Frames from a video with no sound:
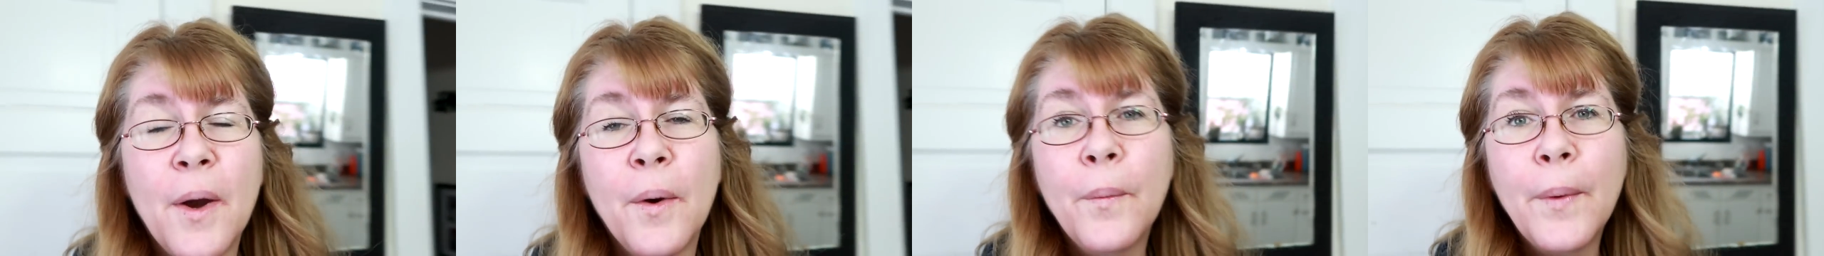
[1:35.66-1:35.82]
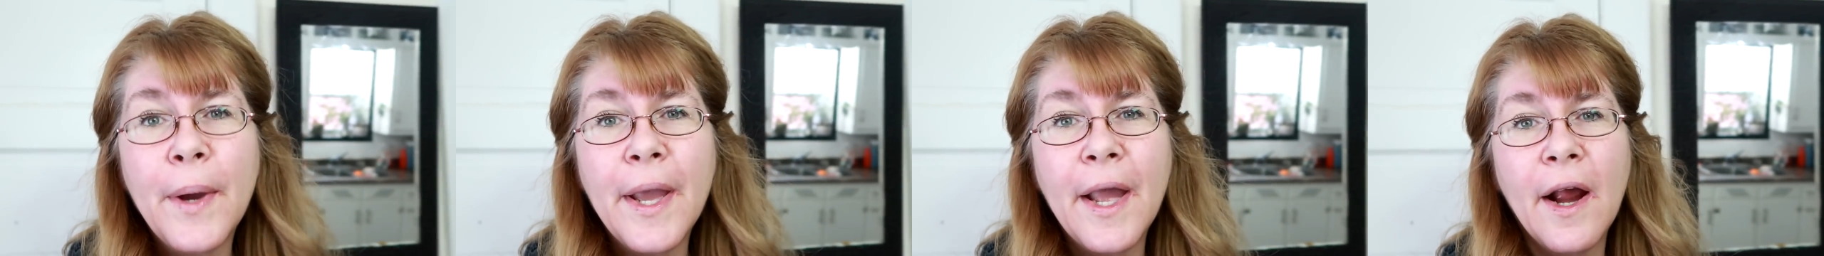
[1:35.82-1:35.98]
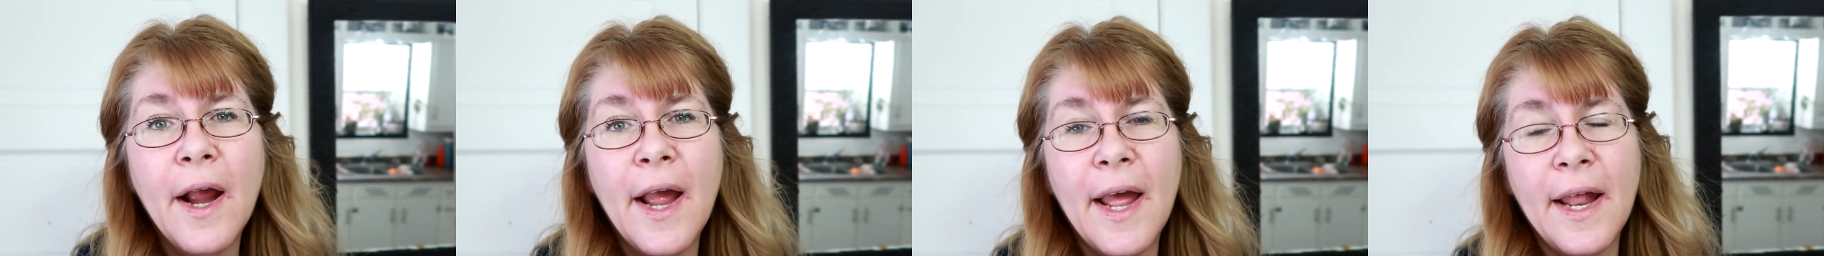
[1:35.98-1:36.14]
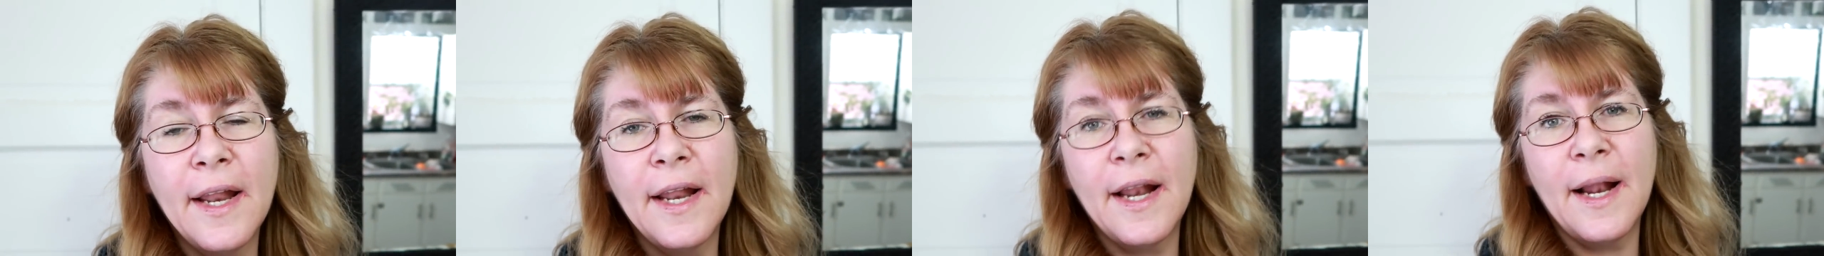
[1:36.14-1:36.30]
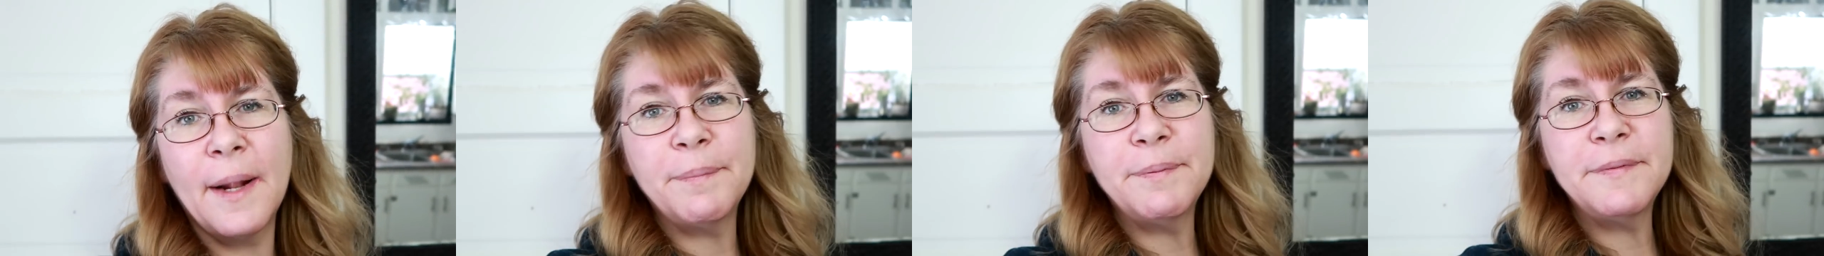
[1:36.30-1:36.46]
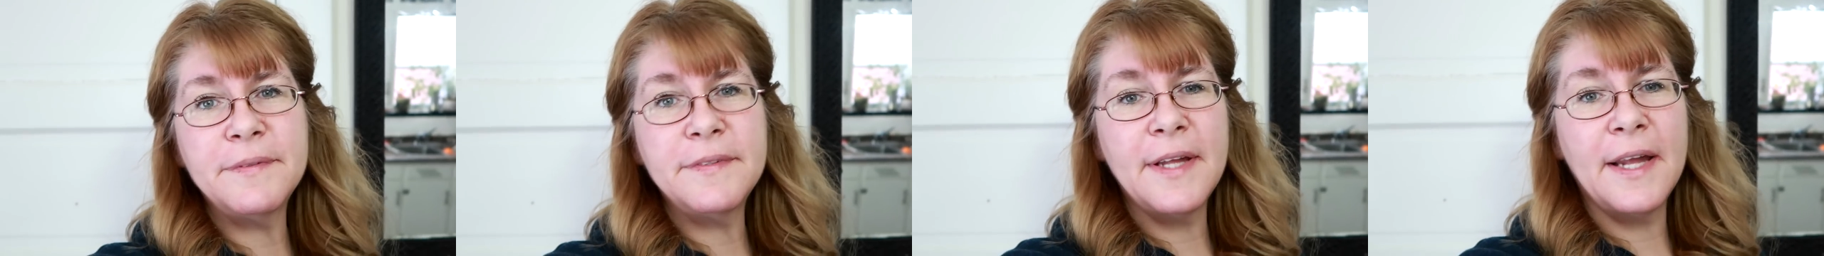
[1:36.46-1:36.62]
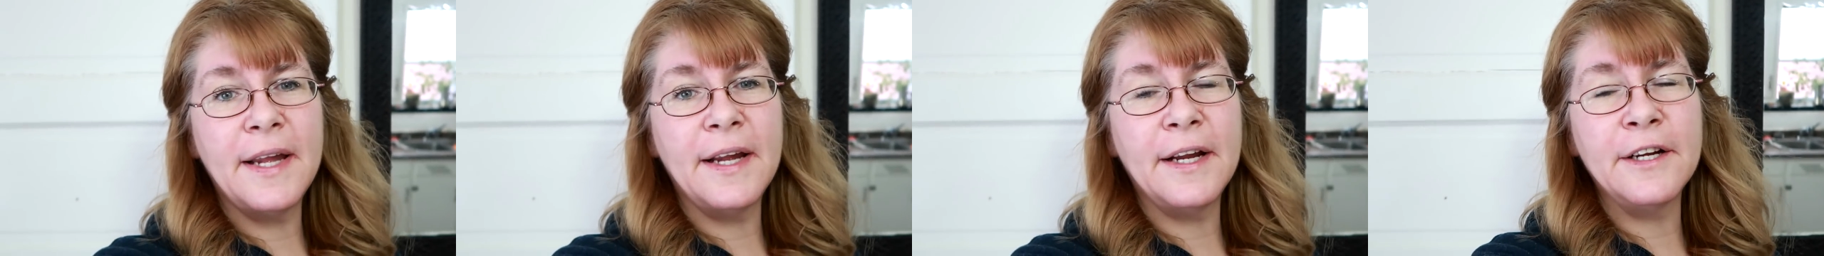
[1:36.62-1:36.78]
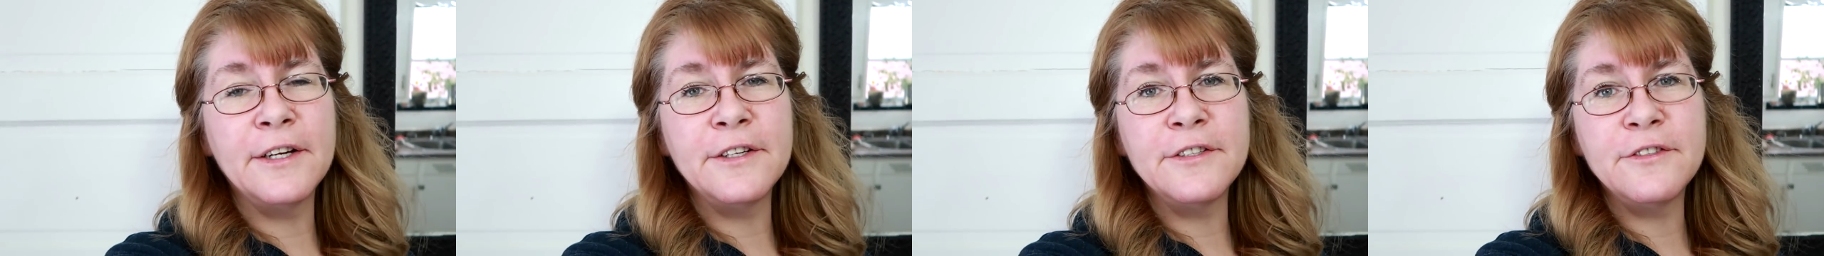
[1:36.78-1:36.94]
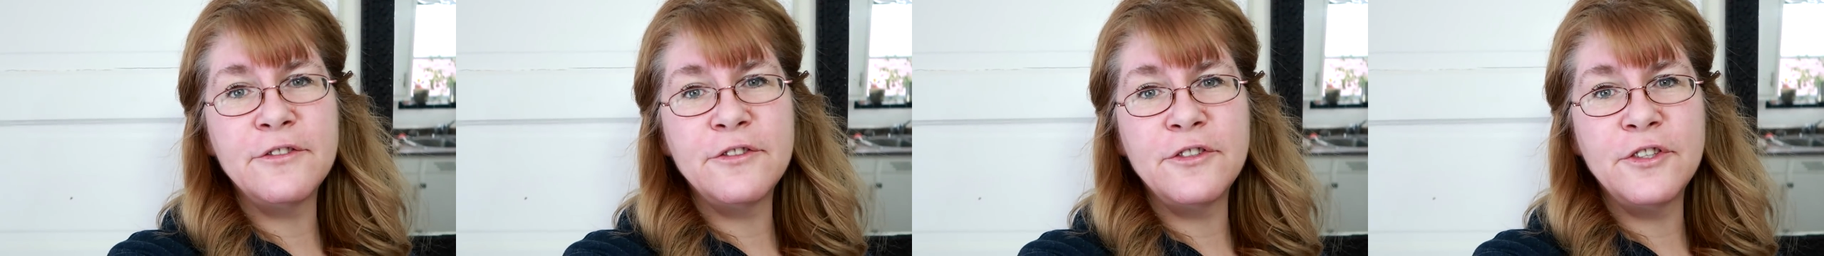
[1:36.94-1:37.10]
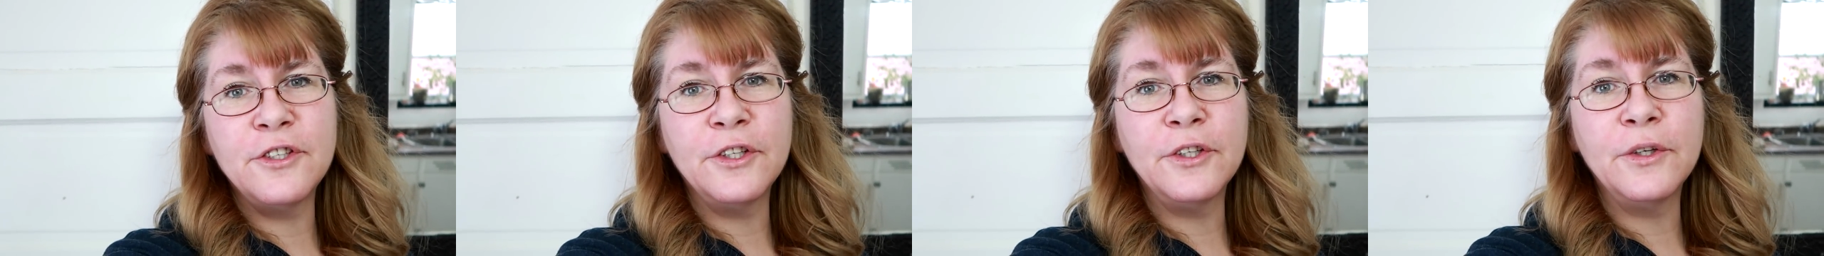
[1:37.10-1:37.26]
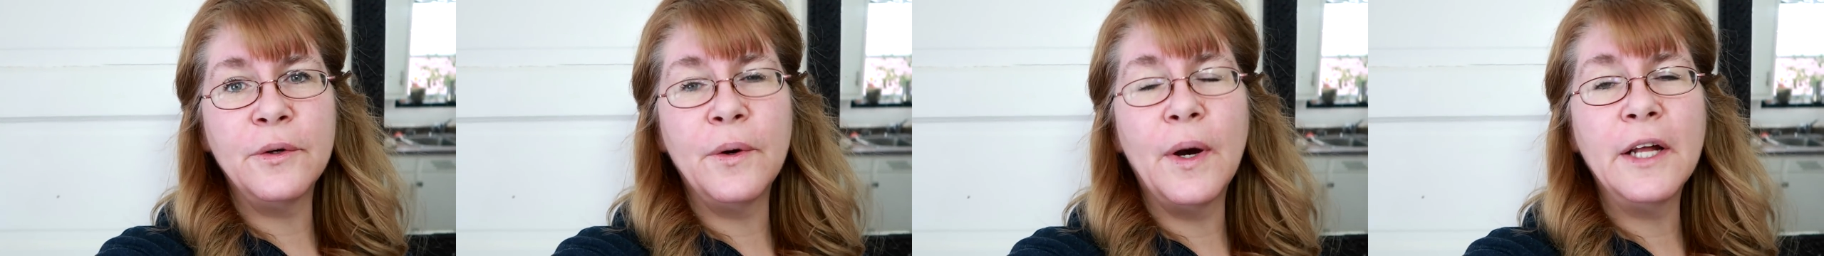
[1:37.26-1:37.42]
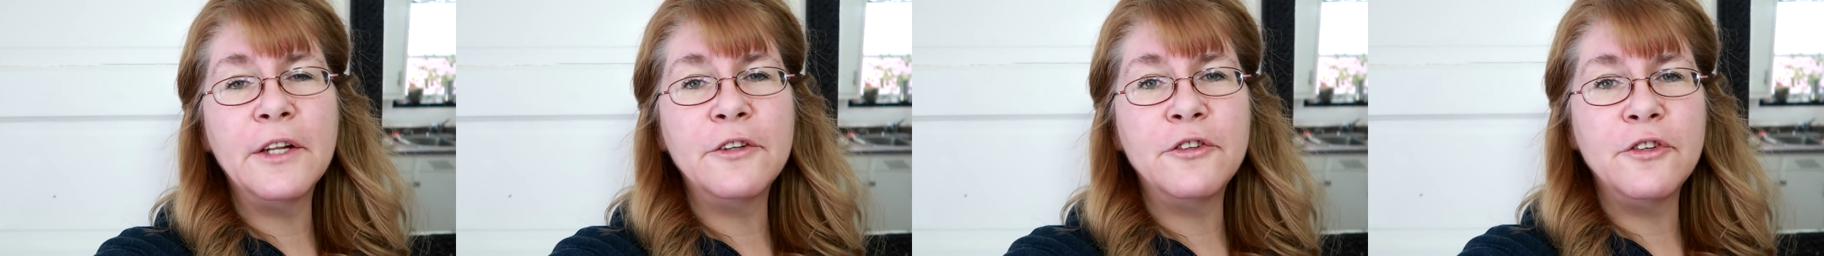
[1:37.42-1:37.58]
We are headed upstairs
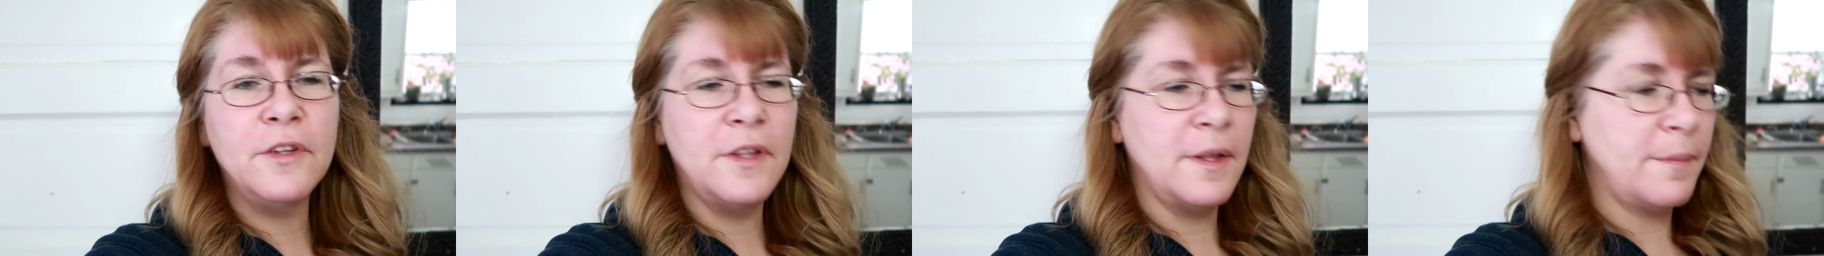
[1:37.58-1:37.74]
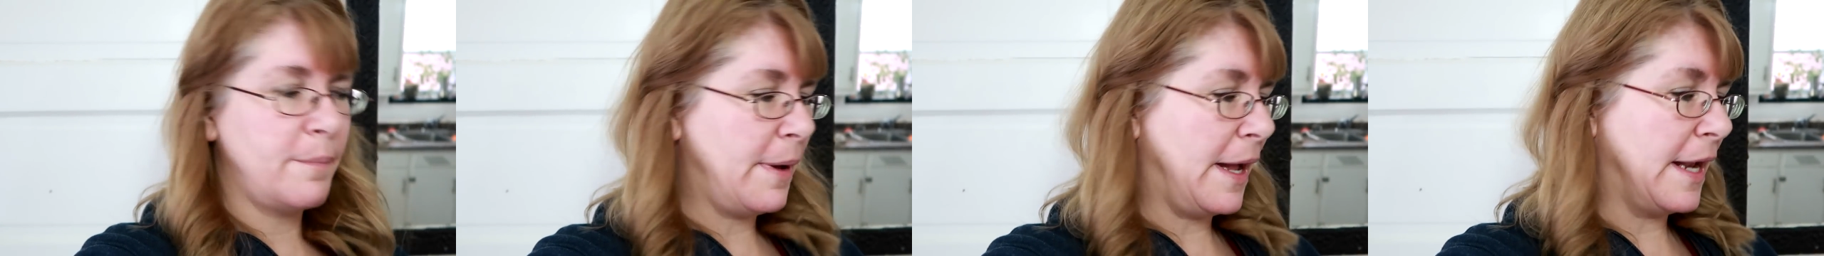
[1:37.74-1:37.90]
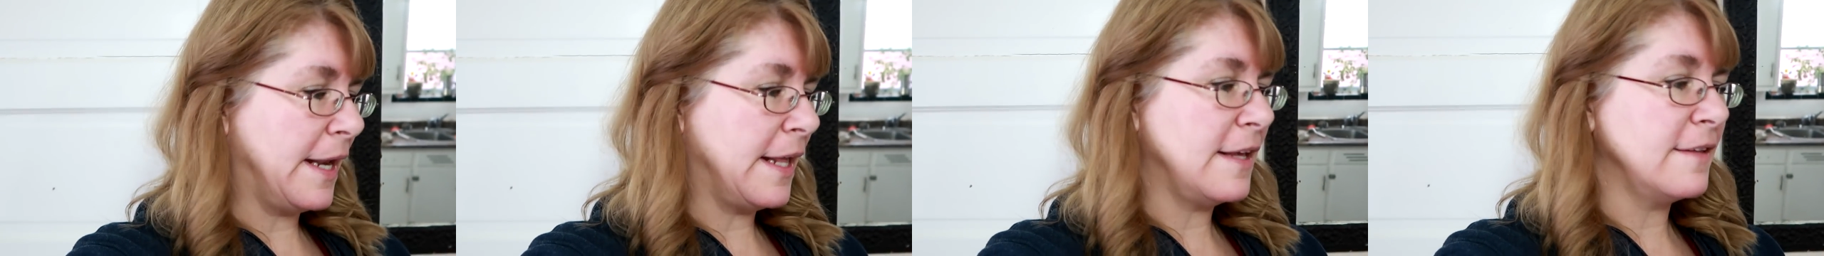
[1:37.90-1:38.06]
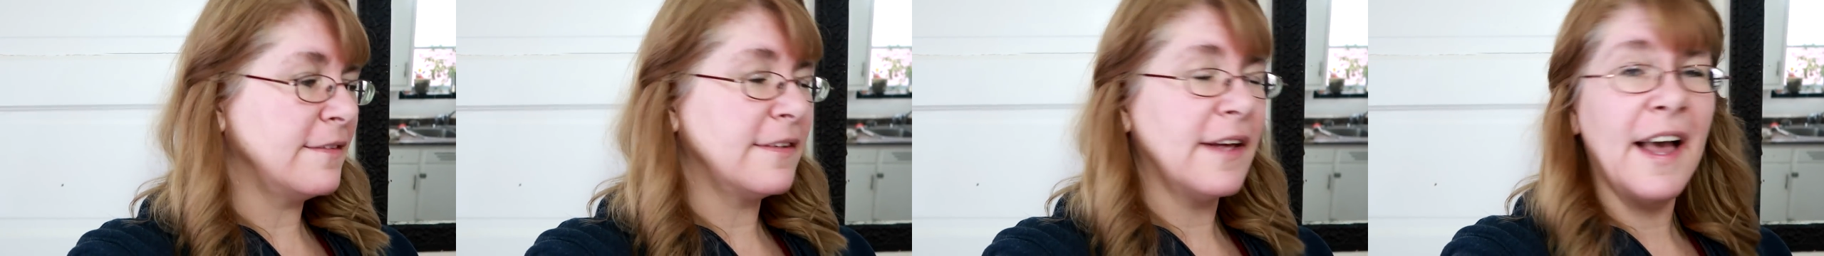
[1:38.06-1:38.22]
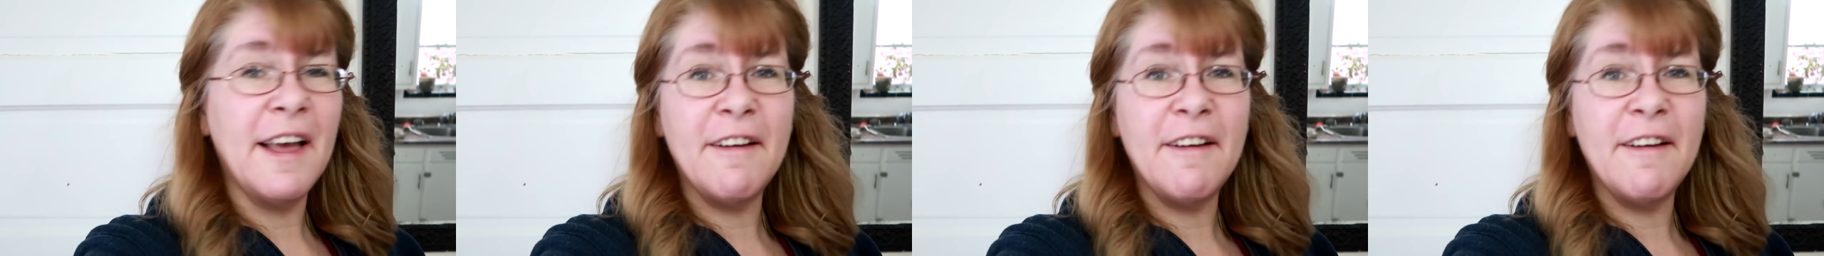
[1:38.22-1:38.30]
to uh, do the bunnies.